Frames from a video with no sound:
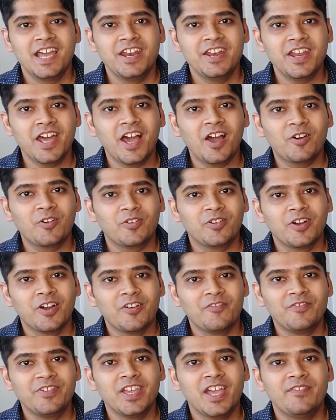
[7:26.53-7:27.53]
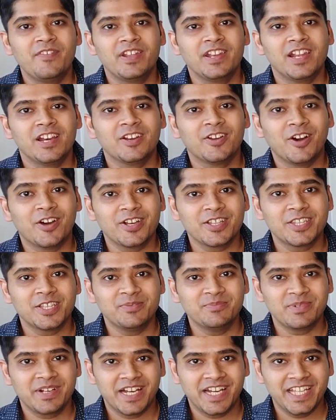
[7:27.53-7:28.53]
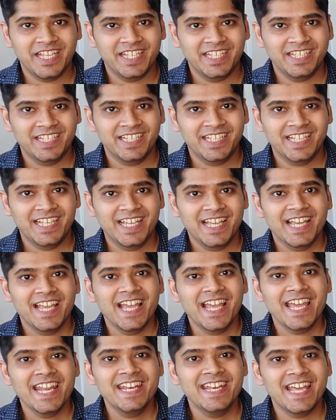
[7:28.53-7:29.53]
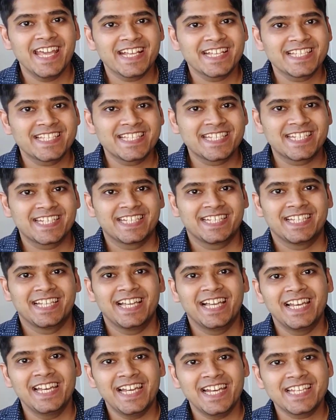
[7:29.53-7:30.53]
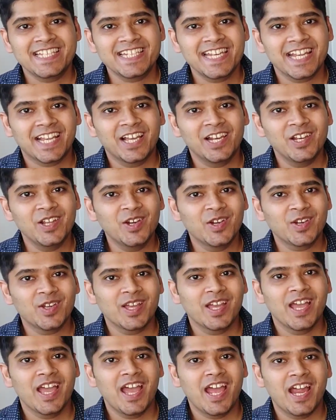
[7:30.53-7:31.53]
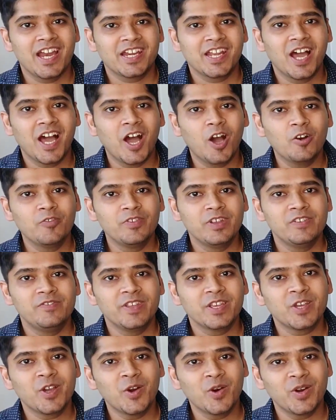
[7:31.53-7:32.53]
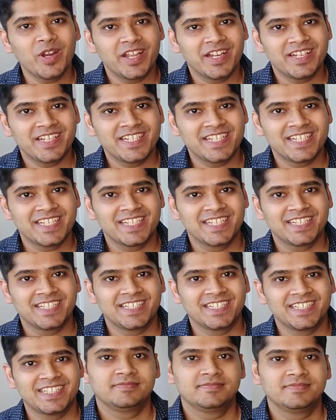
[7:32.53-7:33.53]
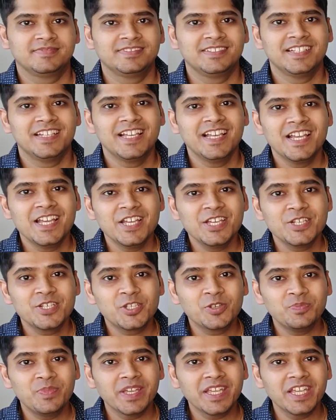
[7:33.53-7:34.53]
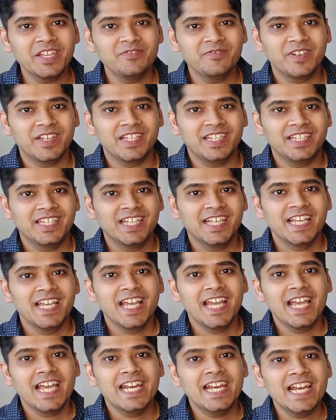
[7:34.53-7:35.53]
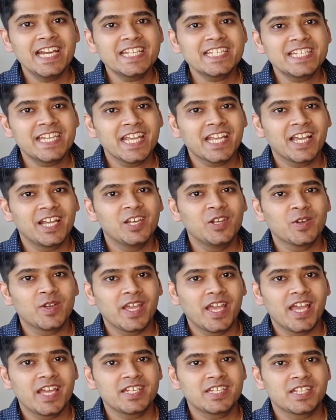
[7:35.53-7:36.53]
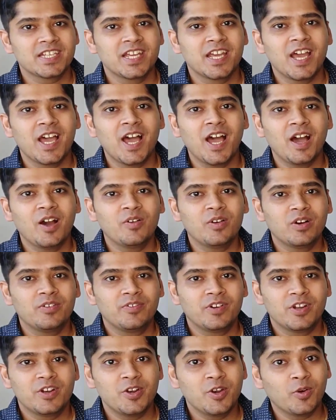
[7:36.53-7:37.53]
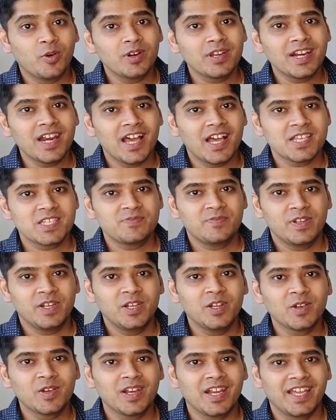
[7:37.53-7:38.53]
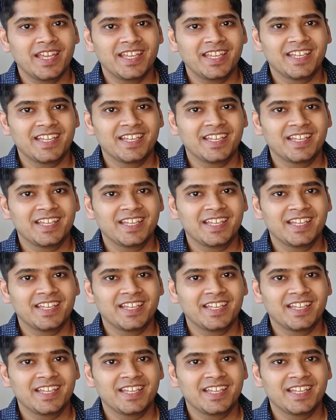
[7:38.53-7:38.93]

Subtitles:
Now we have an algorithm ready. Next, let's take a look at how will we code it. To begin with, let's take a look at how our node class will look like.